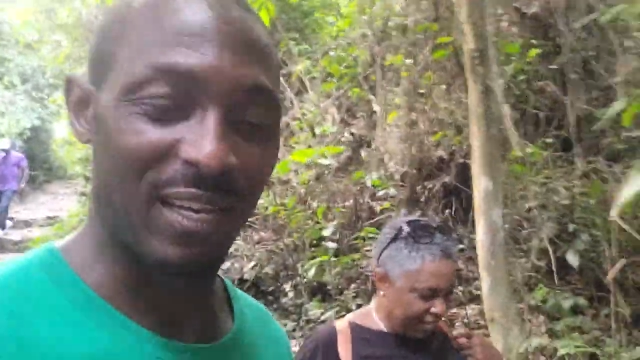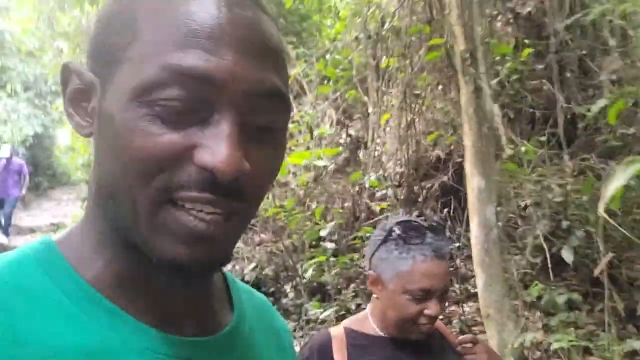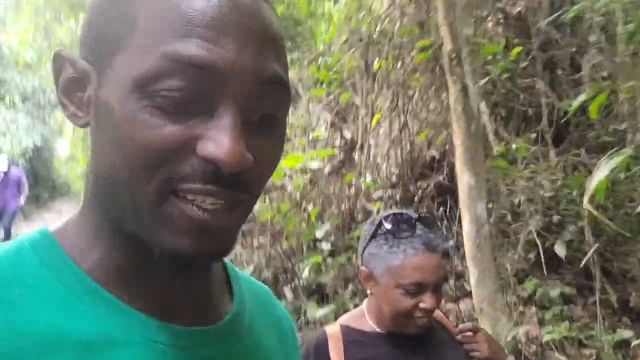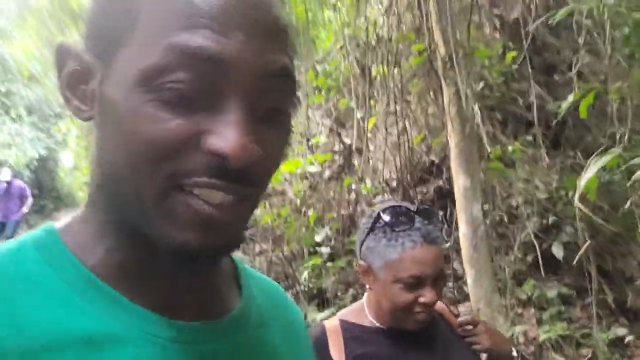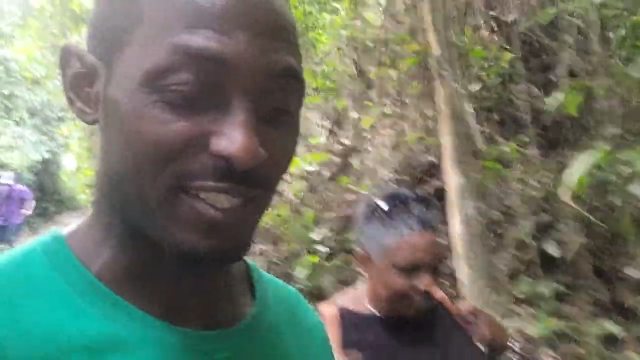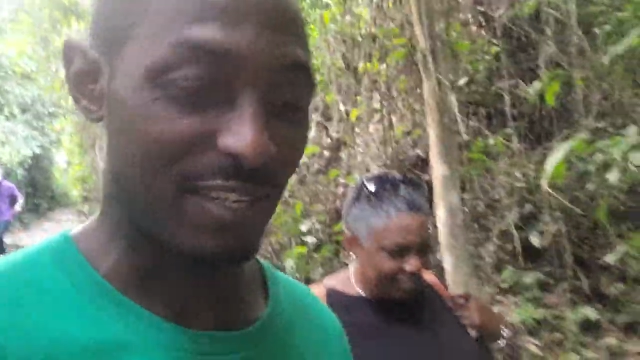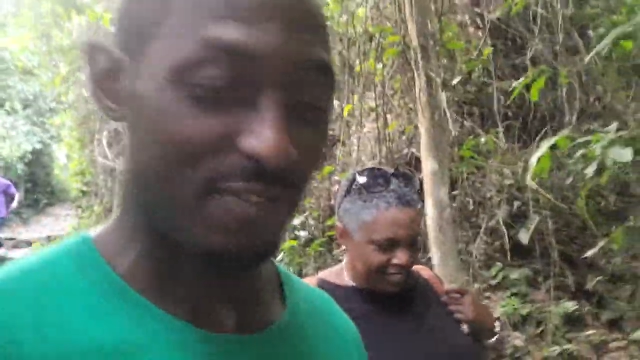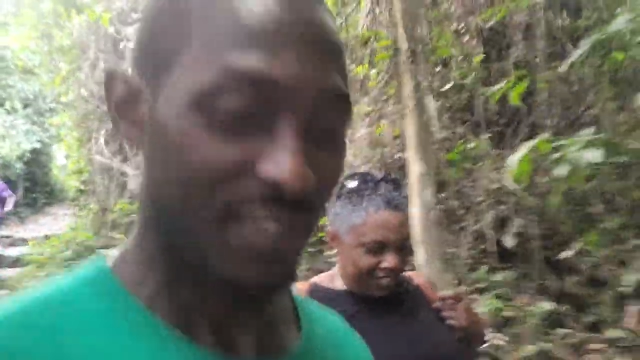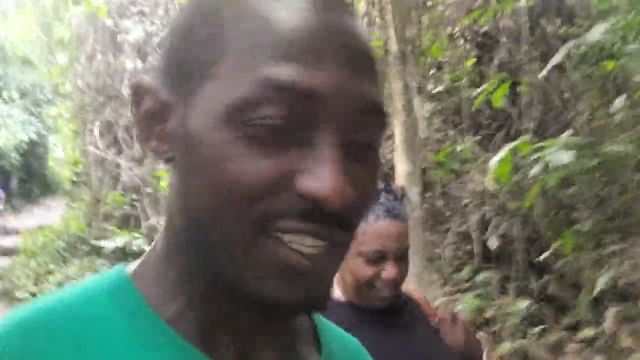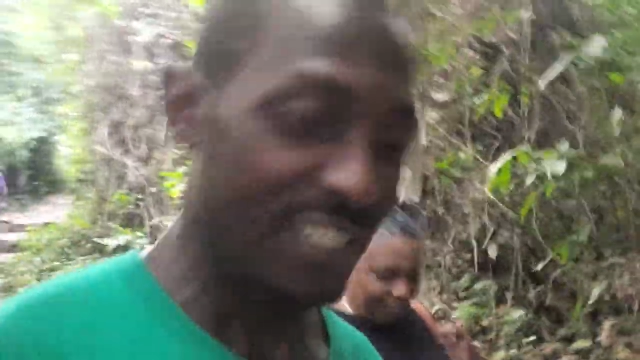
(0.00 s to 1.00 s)
all that good
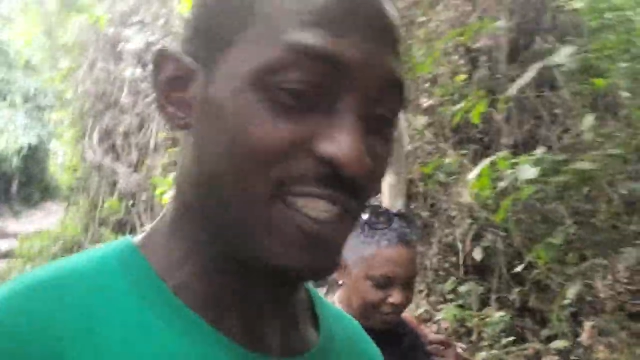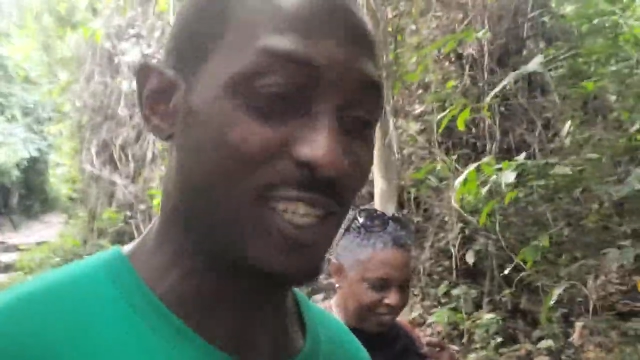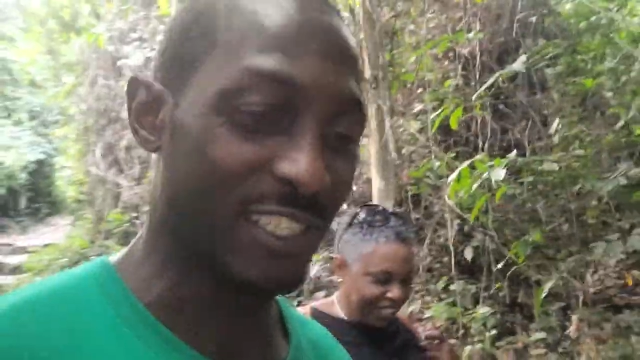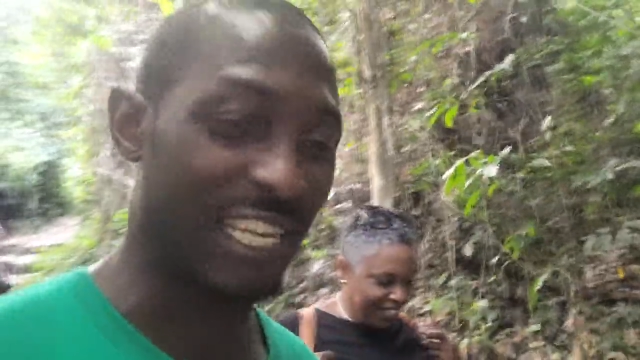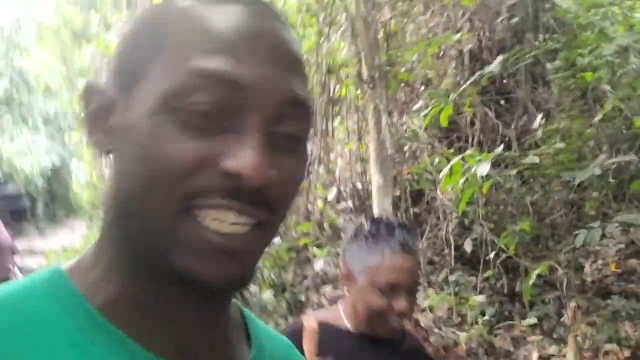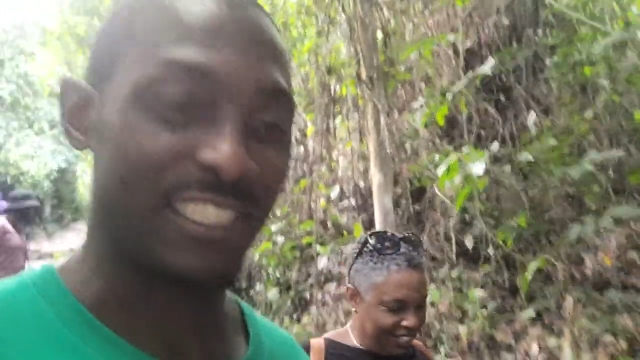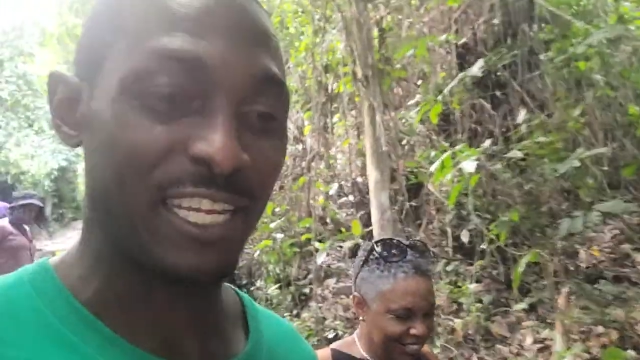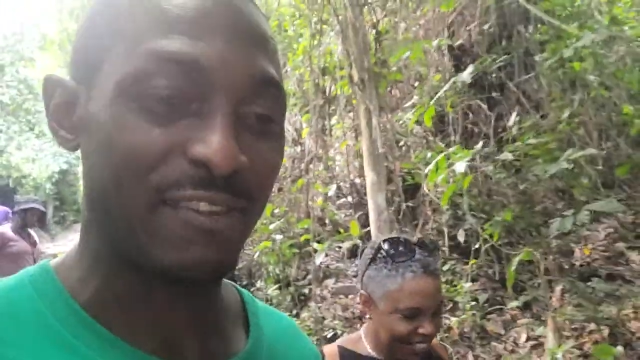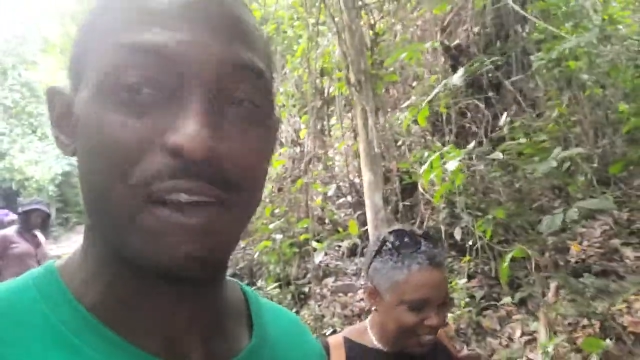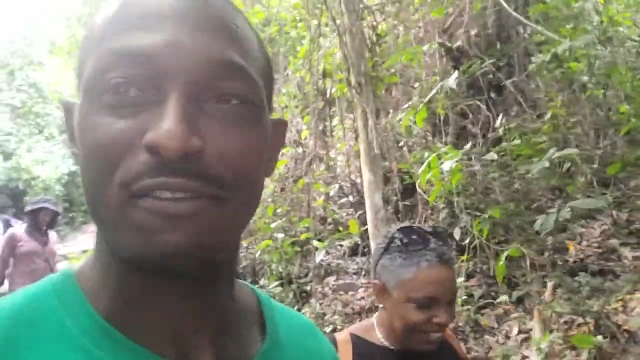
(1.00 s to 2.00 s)
stuff. Okay. You just gotta
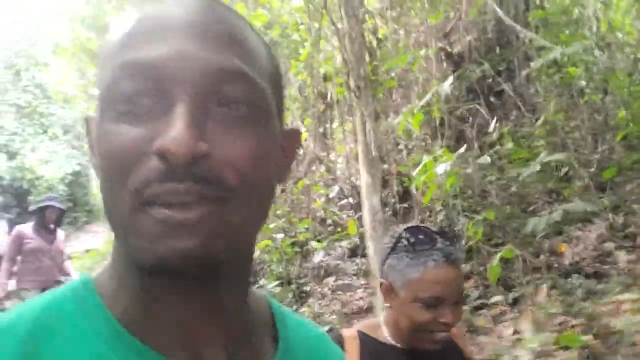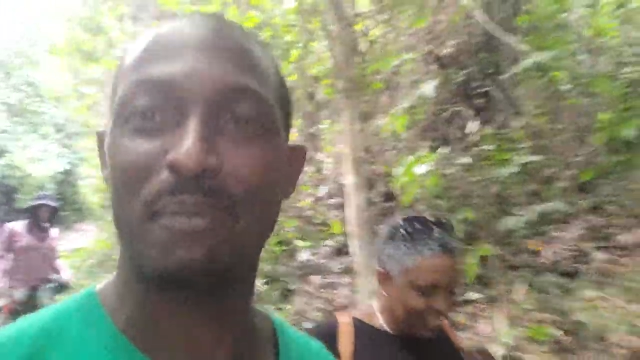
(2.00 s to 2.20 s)
stay around for the